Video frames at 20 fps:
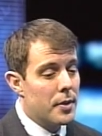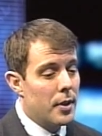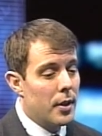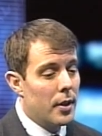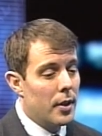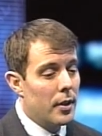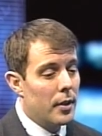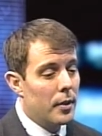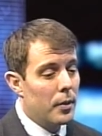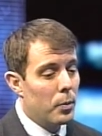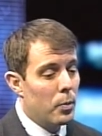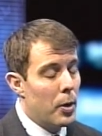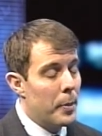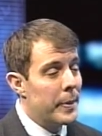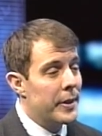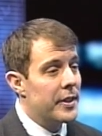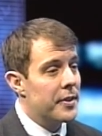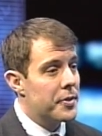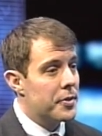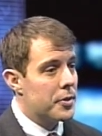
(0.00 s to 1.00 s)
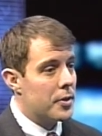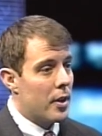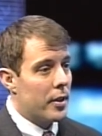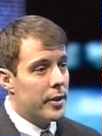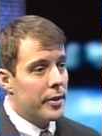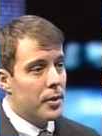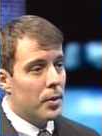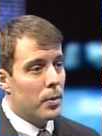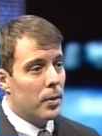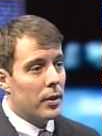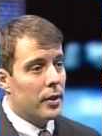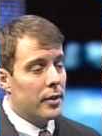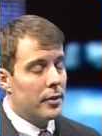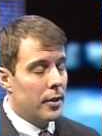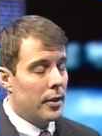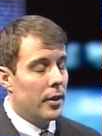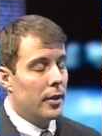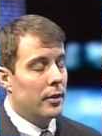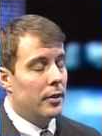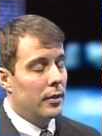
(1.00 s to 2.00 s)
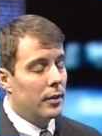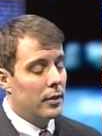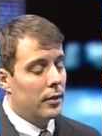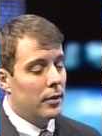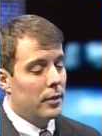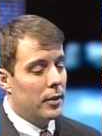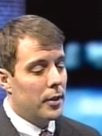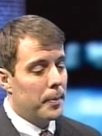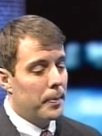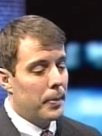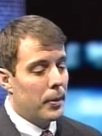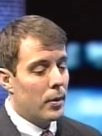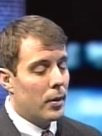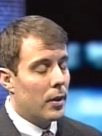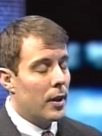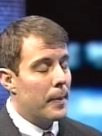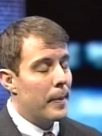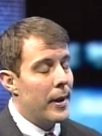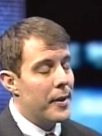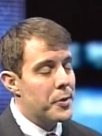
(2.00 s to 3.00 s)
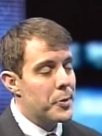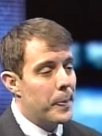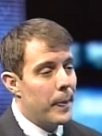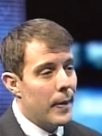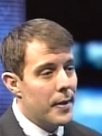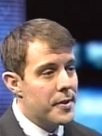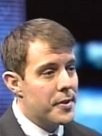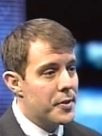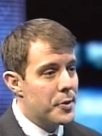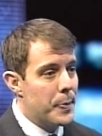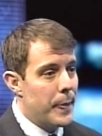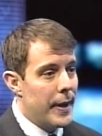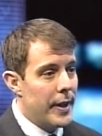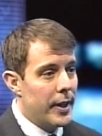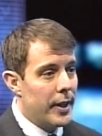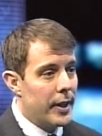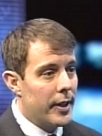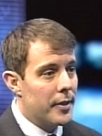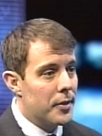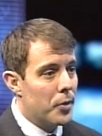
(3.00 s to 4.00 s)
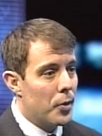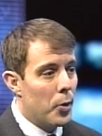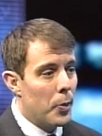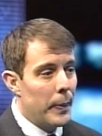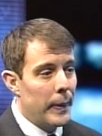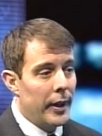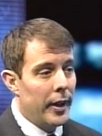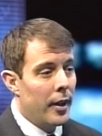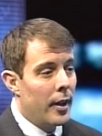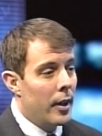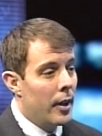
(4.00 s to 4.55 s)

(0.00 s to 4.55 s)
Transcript: the woman that started the program I was participating in told me it